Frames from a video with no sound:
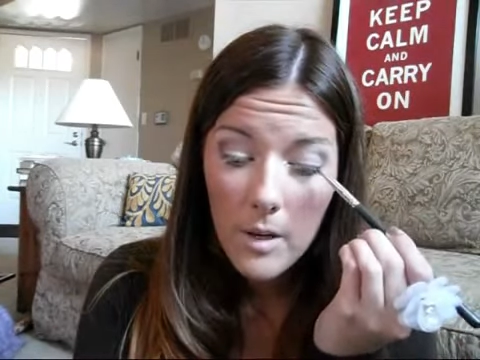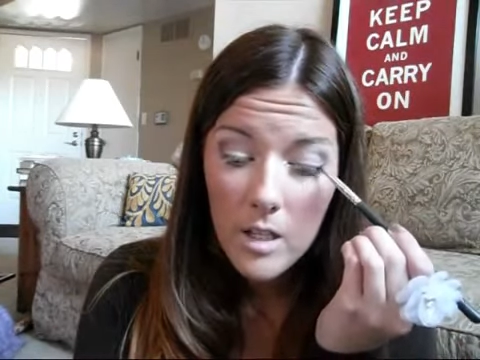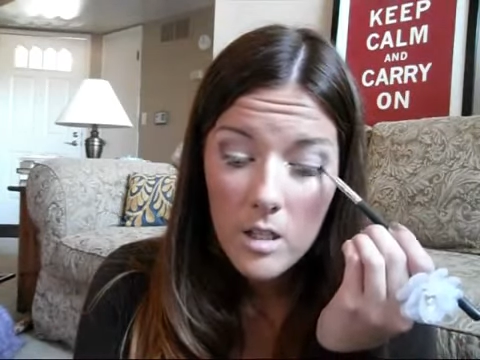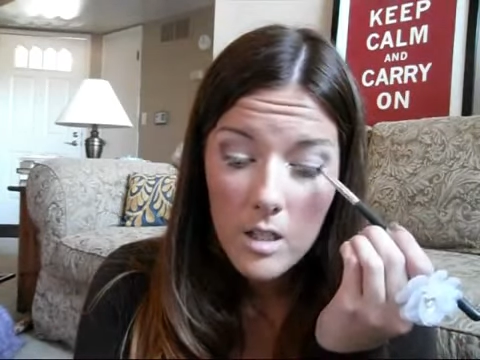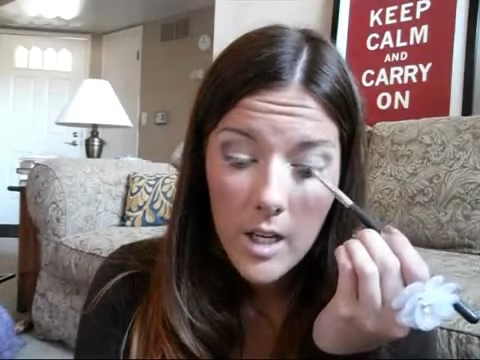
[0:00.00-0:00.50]

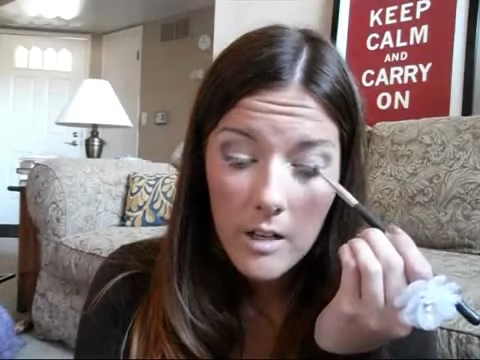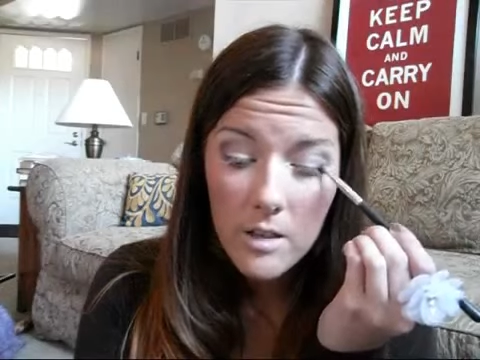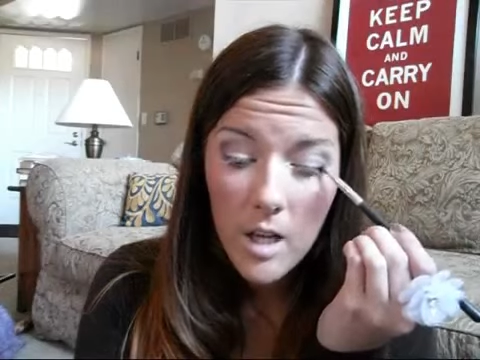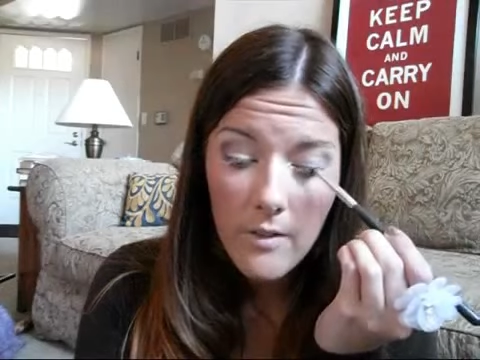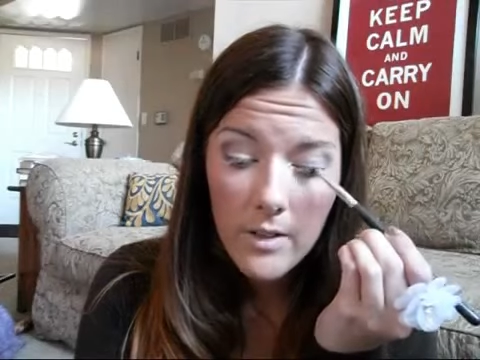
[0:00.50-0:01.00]
and just kind of
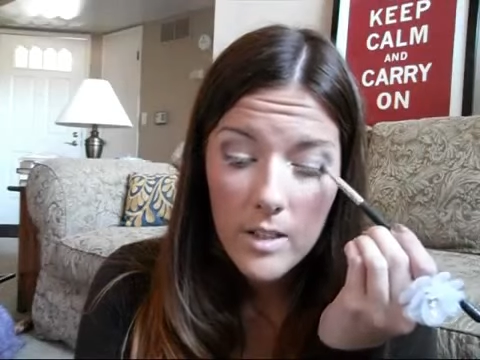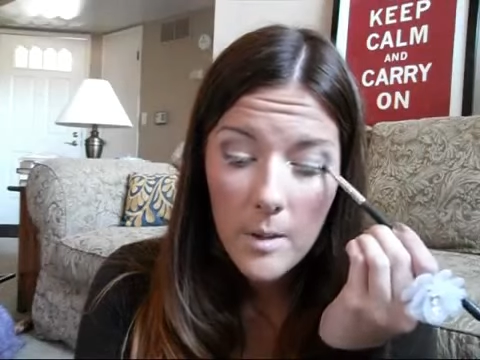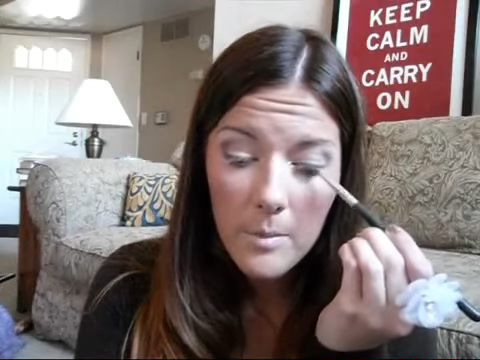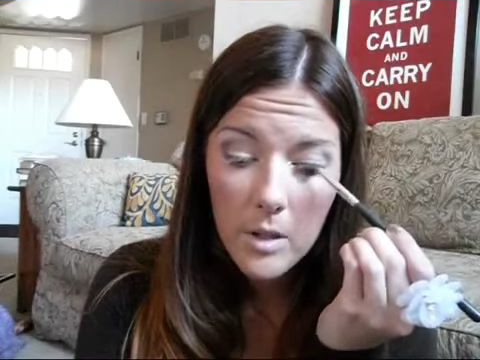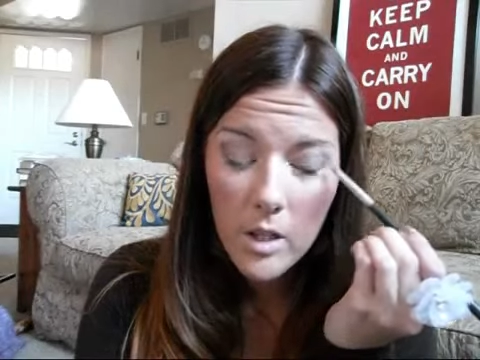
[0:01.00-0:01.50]
softens
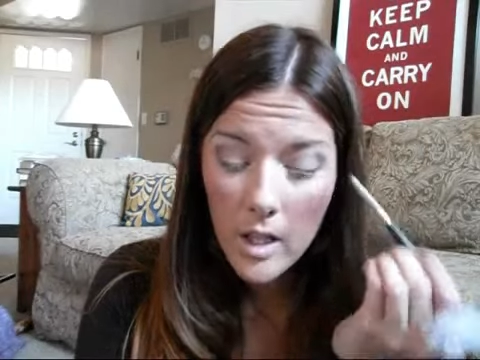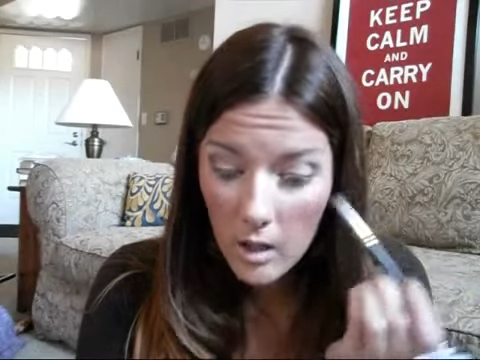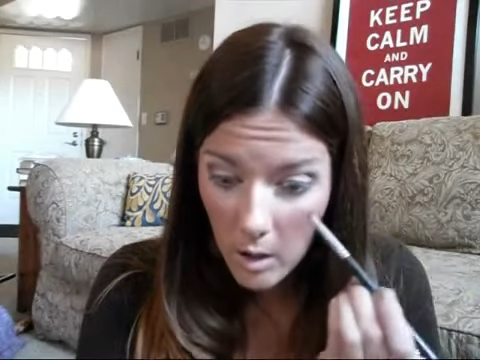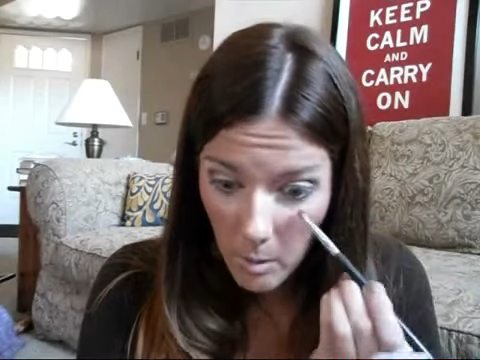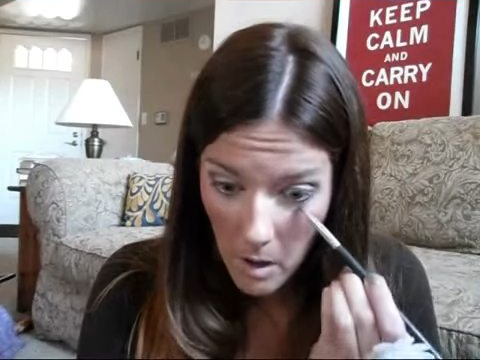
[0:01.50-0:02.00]
up the look
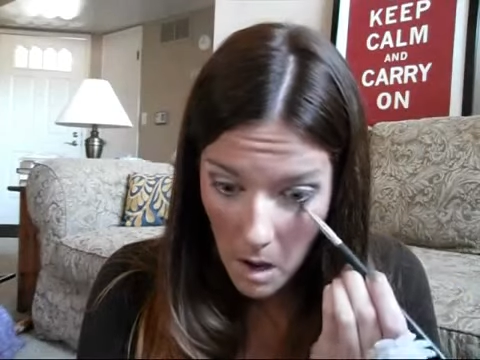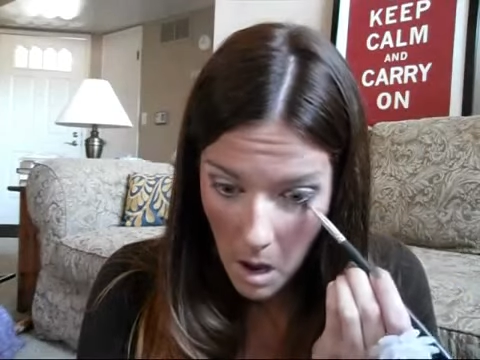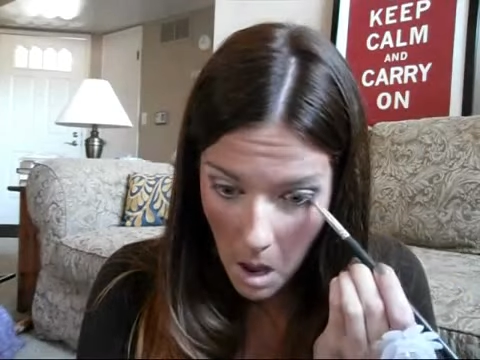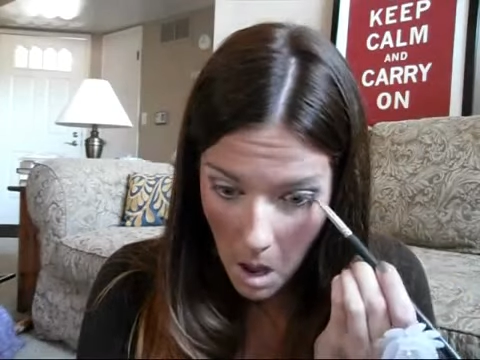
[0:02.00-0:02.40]
a little bit.